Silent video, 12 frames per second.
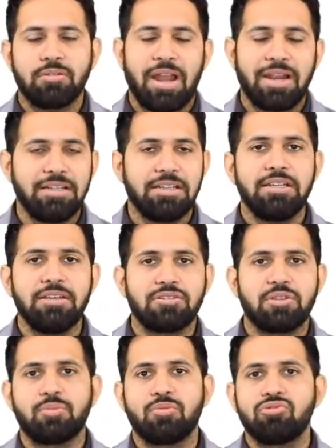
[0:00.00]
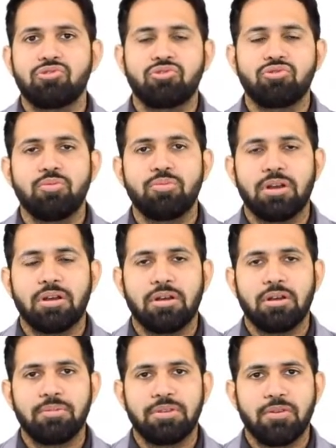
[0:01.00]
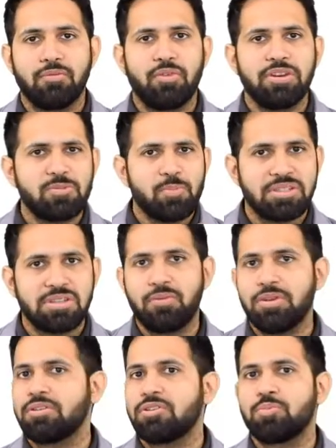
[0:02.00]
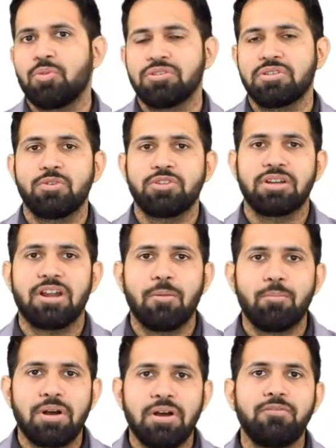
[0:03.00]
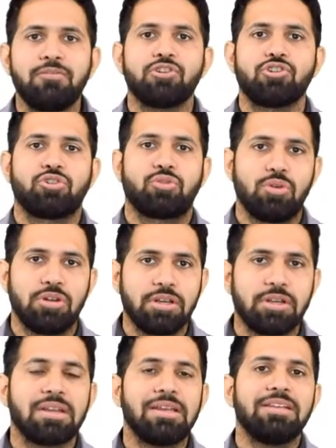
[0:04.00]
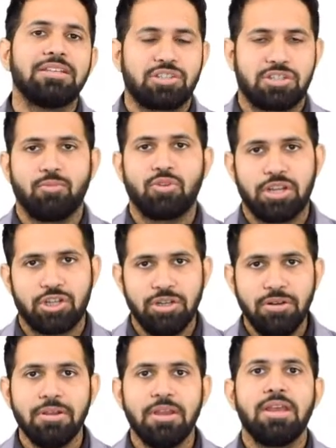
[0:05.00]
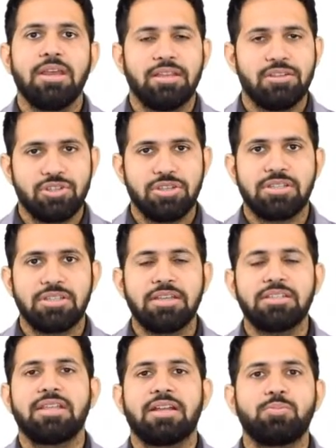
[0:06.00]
ideally you're supposed to give very specific responses which are above shoulder stimulation in GCS.